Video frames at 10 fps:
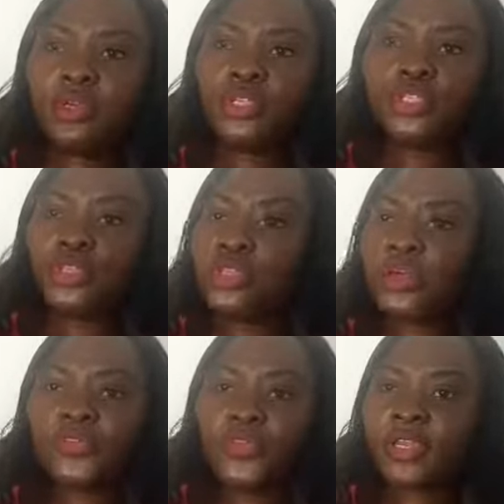Do
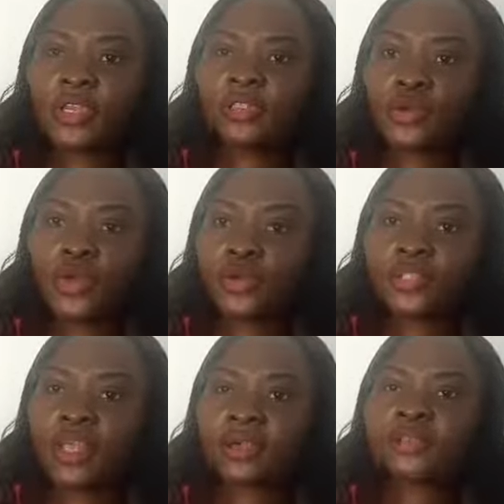not forget to
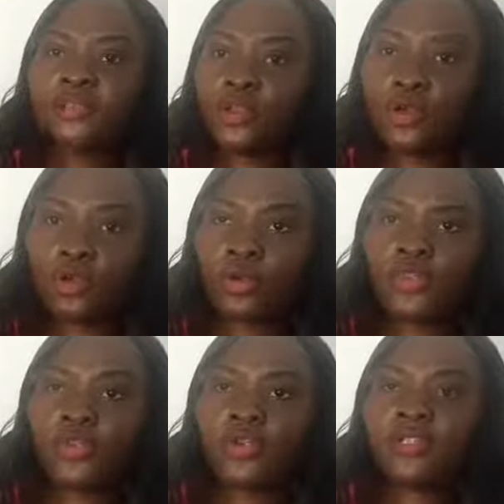contact your local
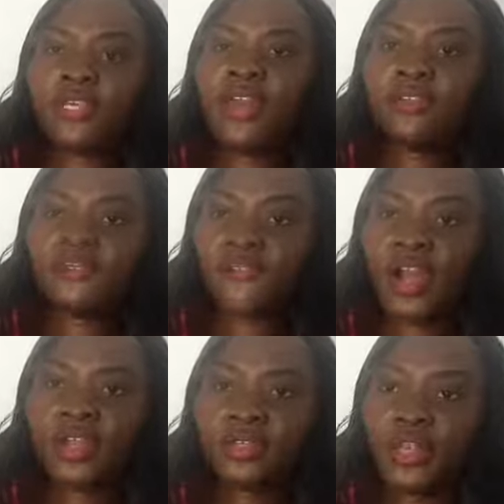authority and
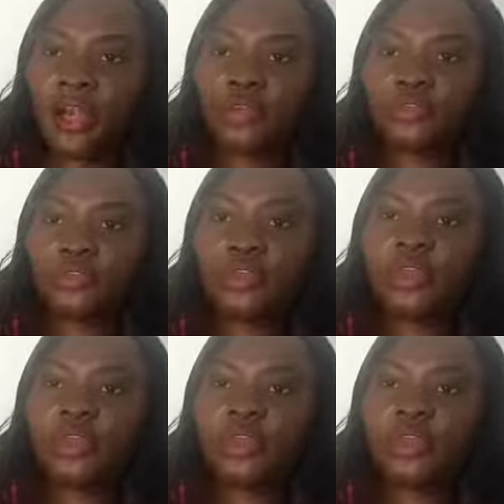find out